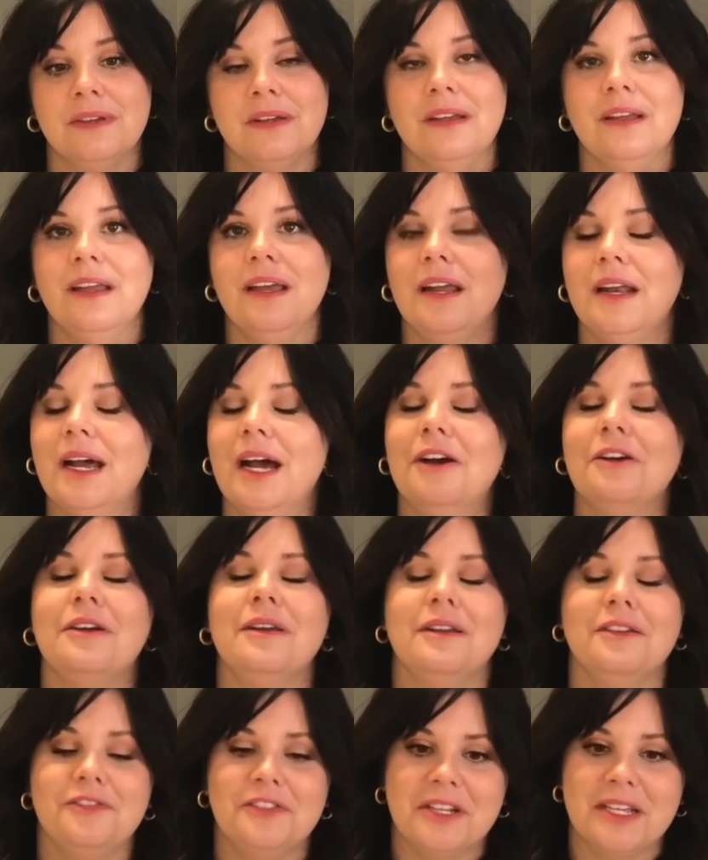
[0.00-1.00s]
And how can I
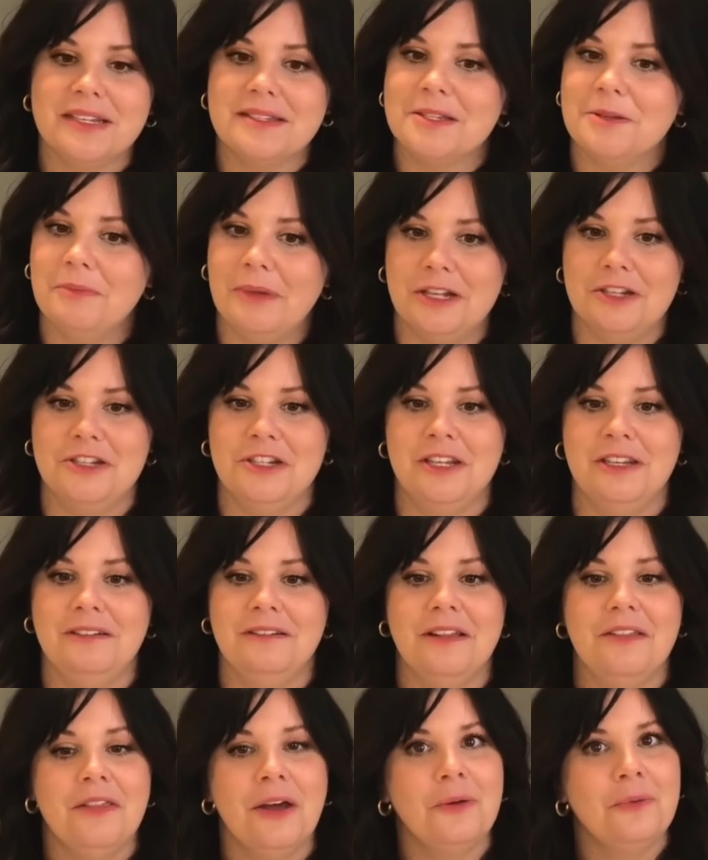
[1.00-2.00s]
forget to mention
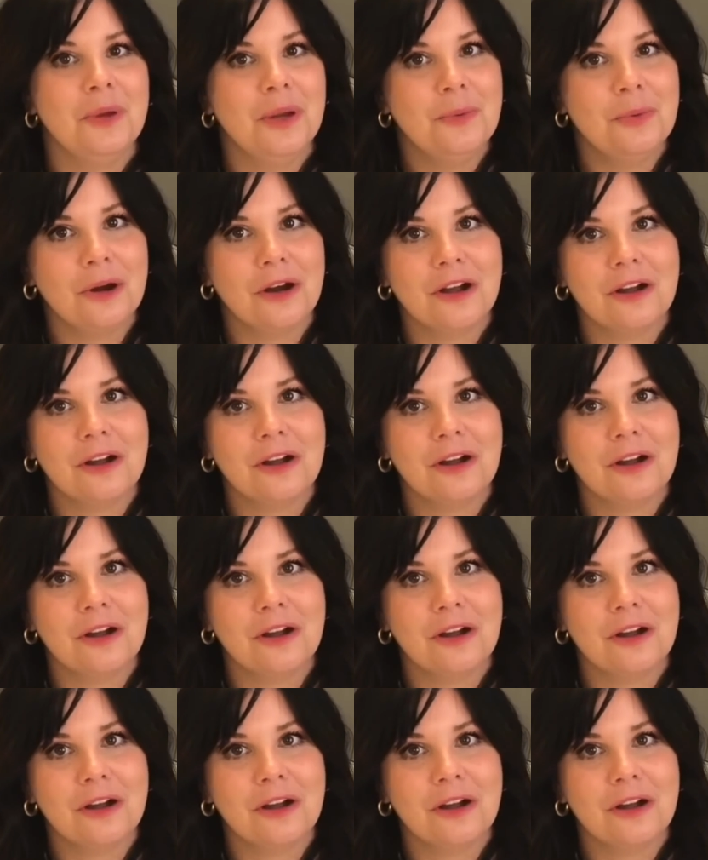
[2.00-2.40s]
that we work